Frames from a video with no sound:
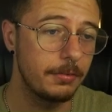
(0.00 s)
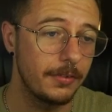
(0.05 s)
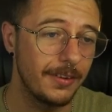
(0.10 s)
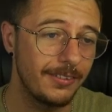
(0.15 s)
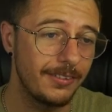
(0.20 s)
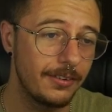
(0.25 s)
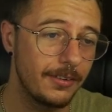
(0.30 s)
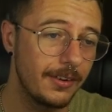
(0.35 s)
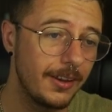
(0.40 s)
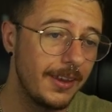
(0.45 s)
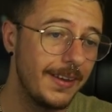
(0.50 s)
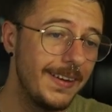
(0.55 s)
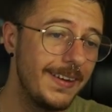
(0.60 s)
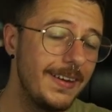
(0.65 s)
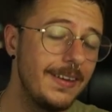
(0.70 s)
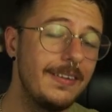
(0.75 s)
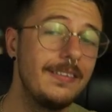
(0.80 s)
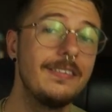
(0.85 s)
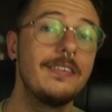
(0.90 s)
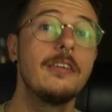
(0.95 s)
tested it
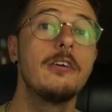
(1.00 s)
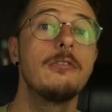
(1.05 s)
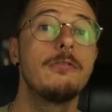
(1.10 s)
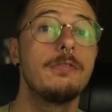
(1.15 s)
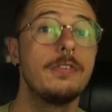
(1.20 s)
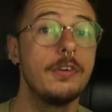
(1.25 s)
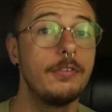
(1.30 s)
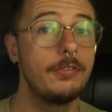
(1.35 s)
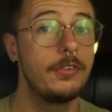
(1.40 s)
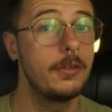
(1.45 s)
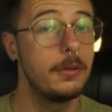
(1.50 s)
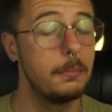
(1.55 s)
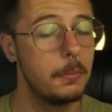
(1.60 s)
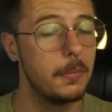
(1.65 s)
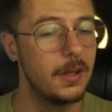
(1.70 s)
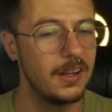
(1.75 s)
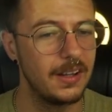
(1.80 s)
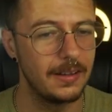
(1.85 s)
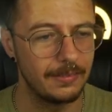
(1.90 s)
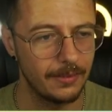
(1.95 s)
in the
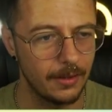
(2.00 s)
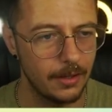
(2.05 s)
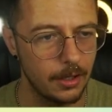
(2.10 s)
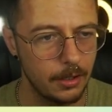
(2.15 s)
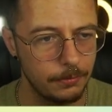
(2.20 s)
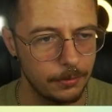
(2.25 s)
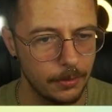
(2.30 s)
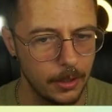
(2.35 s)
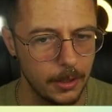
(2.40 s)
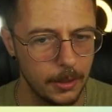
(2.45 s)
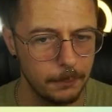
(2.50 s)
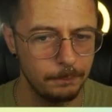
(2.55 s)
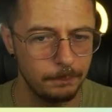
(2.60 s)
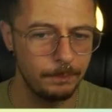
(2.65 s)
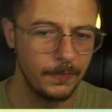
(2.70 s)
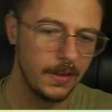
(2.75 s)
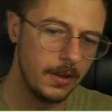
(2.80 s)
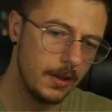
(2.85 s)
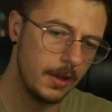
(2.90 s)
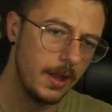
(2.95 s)
15-minute time frame,
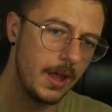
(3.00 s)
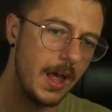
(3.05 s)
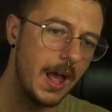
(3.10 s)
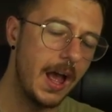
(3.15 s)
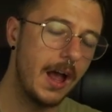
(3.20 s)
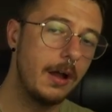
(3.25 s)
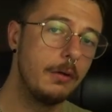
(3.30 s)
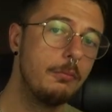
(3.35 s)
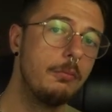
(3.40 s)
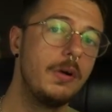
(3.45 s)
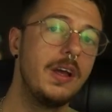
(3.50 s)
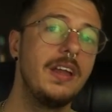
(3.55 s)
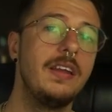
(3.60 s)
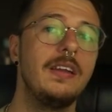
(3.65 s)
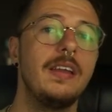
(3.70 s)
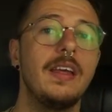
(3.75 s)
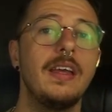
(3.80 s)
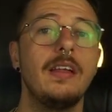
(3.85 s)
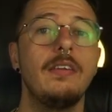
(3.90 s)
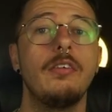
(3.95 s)
and we
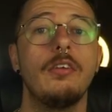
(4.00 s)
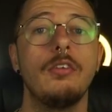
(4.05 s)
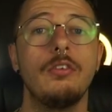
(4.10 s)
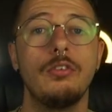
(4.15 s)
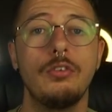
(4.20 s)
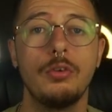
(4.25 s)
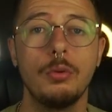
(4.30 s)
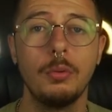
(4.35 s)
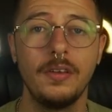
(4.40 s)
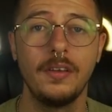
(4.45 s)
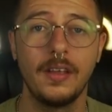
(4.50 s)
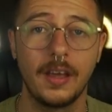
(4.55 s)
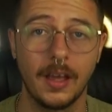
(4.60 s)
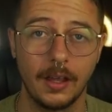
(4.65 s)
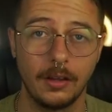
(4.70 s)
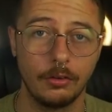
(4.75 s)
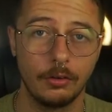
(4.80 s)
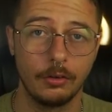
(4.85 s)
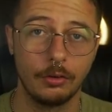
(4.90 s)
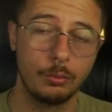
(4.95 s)
need two
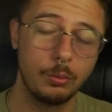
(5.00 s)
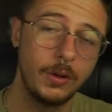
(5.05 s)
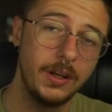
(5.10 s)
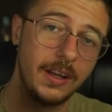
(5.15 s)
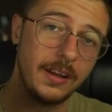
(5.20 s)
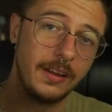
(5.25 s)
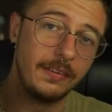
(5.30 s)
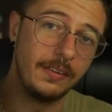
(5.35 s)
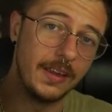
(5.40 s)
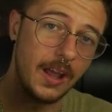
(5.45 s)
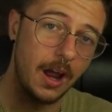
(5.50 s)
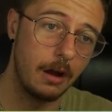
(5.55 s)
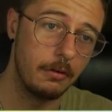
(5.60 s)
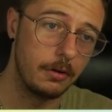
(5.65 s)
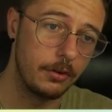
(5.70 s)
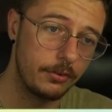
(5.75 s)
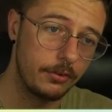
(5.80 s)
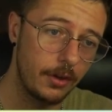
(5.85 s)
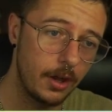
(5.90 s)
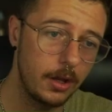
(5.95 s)
indicators. We need the
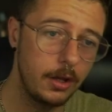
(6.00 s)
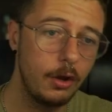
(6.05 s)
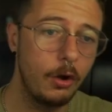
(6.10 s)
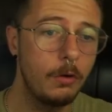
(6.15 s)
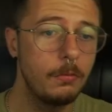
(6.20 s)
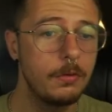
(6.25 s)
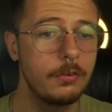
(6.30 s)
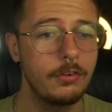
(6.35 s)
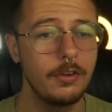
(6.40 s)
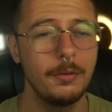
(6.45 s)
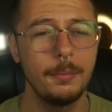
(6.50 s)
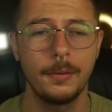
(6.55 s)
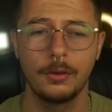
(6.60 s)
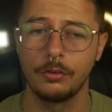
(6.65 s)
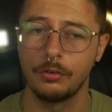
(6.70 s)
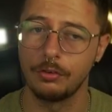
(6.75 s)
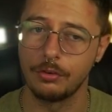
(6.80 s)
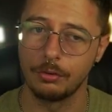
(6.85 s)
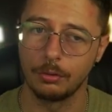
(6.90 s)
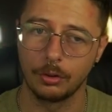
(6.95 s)
RSI, obviously, because
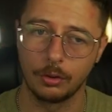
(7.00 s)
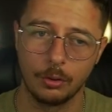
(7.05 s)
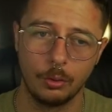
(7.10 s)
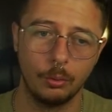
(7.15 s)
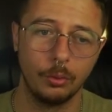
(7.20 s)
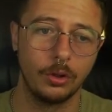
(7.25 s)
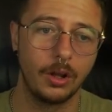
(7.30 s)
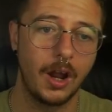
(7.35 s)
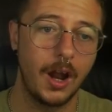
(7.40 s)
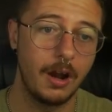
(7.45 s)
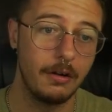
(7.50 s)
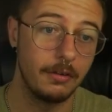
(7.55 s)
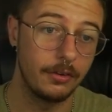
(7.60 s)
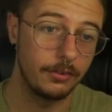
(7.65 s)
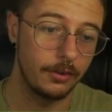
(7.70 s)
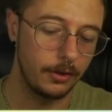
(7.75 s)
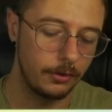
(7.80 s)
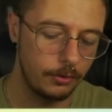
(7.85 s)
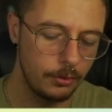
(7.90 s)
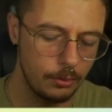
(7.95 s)
it's called
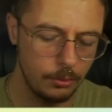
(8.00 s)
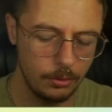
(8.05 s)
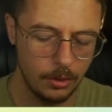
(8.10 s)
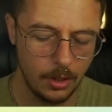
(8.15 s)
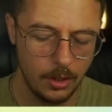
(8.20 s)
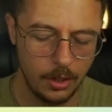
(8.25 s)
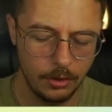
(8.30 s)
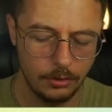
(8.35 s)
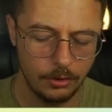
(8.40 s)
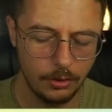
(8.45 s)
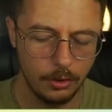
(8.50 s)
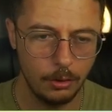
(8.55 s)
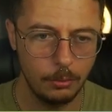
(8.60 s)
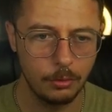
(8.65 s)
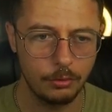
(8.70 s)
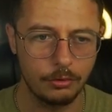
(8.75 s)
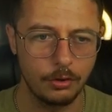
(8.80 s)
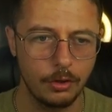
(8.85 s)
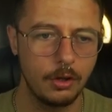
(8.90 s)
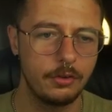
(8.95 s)
RSI2. So
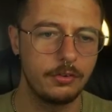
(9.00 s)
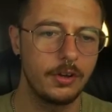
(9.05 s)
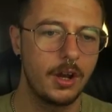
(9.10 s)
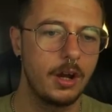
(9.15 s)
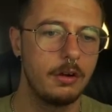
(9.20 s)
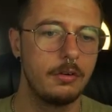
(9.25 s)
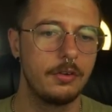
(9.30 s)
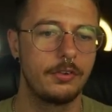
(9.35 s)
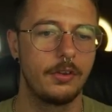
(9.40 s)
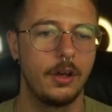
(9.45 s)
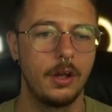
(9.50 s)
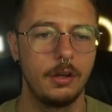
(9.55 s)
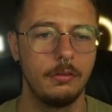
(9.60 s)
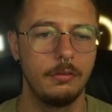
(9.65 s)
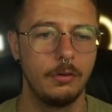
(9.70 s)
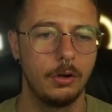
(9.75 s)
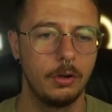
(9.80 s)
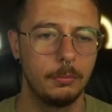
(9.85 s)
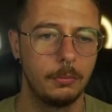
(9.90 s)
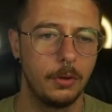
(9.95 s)
we'll search RSI
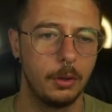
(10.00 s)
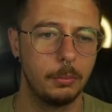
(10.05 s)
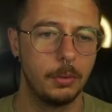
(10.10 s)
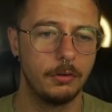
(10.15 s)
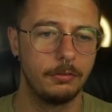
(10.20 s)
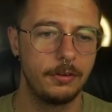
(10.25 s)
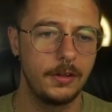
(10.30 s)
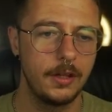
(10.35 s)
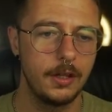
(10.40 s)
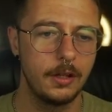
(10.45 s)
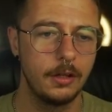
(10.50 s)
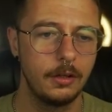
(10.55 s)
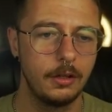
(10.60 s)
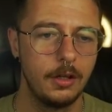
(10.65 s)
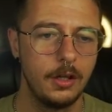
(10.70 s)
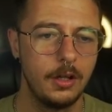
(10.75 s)
above here,